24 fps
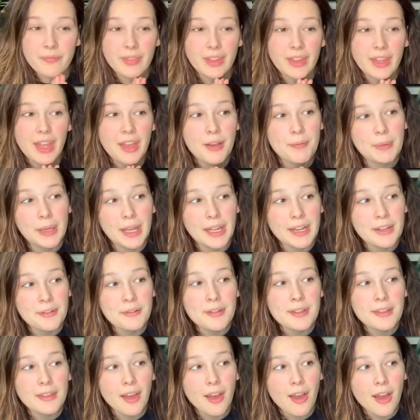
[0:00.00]
Oh my god, it
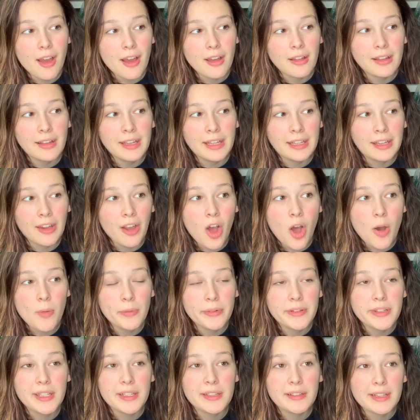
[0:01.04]
was like
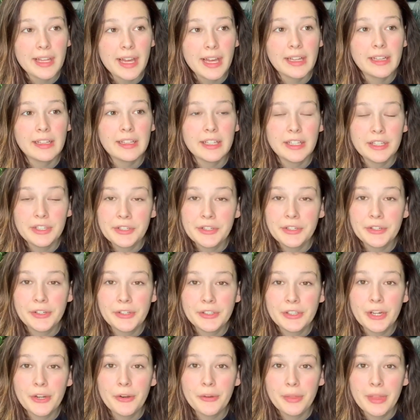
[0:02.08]
almost exactly a year
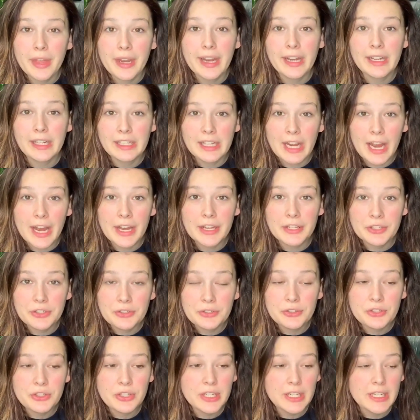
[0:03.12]
ago that I got
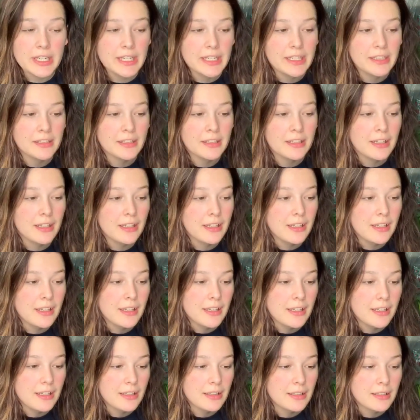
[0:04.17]
Eugene,
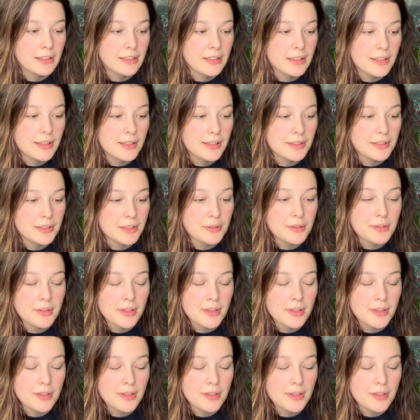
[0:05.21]
so it was